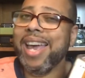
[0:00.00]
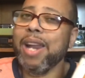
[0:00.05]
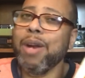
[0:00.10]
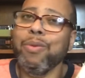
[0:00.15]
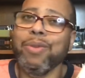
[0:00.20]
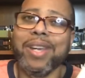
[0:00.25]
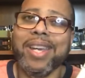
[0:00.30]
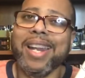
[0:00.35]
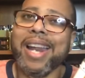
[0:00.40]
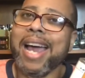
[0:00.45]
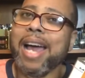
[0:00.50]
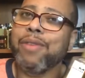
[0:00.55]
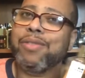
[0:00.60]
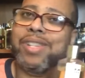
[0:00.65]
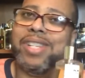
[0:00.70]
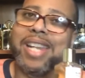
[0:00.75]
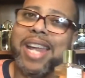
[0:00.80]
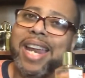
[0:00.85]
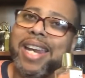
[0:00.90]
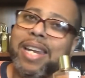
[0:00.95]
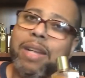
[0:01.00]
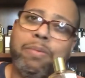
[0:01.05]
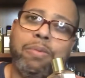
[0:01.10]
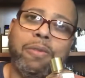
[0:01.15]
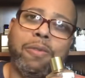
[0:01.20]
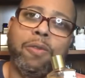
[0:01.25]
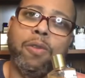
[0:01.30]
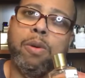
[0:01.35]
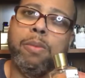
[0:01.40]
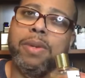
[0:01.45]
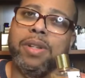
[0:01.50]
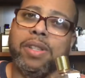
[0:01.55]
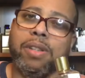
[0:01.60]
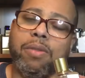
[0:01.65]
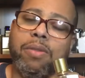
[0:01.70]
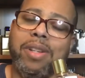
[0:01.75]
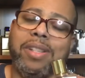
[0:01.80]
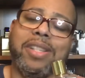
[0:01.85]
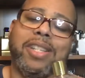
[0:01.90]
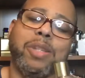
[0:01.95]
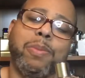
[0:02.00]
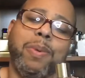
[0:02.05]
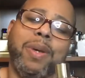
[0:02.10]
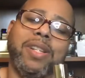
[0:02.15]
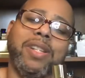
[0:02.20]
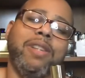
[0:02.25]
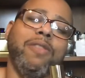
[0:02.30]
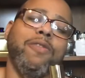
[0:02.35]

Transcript: I don't get outstanding performance on this, especially